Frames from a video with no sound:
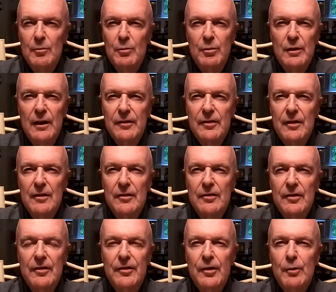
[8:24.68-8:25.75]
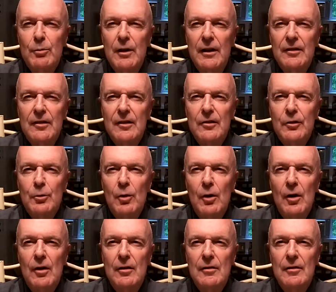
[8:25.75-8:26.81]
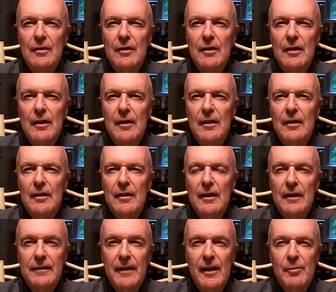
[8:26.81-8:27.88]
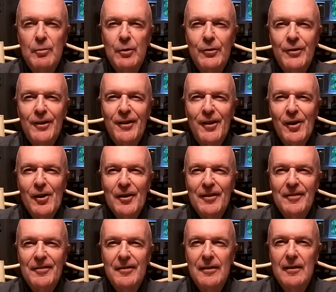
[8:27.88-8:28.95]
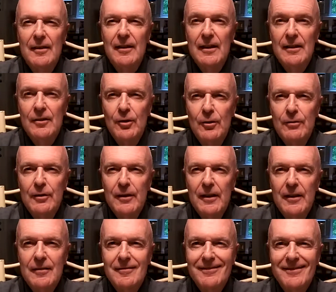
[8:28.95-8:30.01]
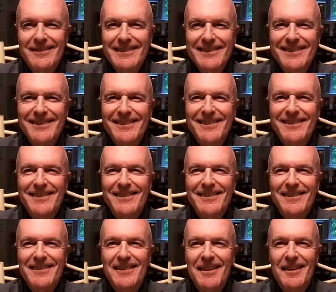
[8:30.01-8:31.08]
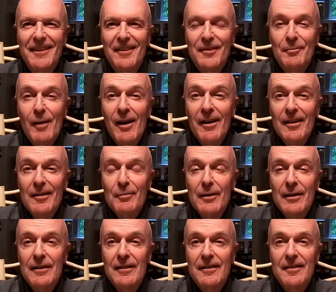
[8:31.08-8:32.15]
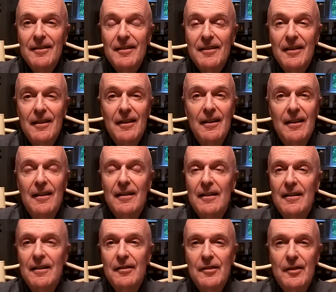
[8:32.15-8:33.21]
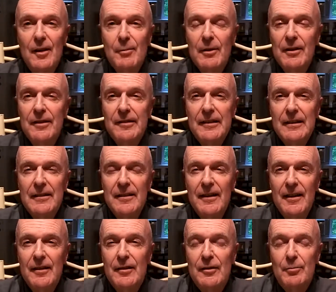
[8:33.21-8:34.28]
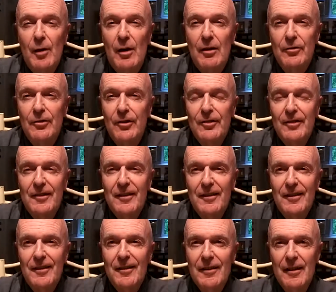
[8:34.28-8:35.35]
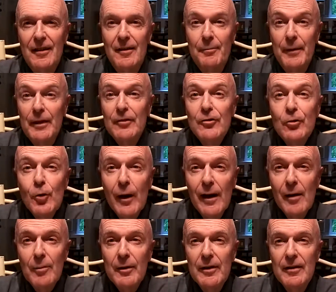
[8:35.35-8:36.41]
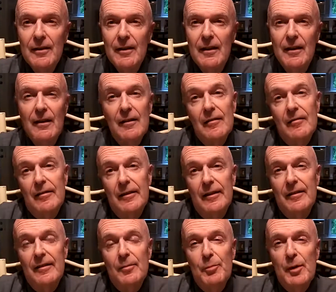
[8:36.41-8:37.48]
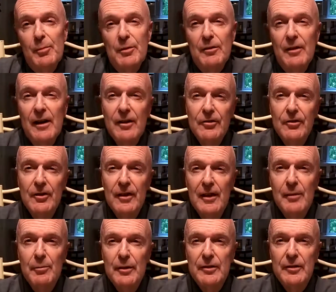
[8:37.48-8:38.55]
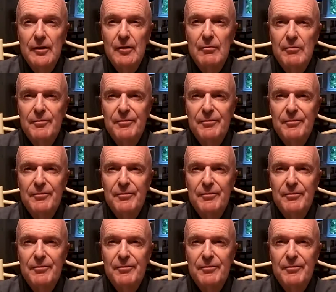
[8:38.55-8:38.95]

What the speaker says: blessings, sincere blessings to all. Get that music on, and don't forget, smile, because, listen, I'm going to say it again, a smile just makes you happy, and the people around you are happy. So,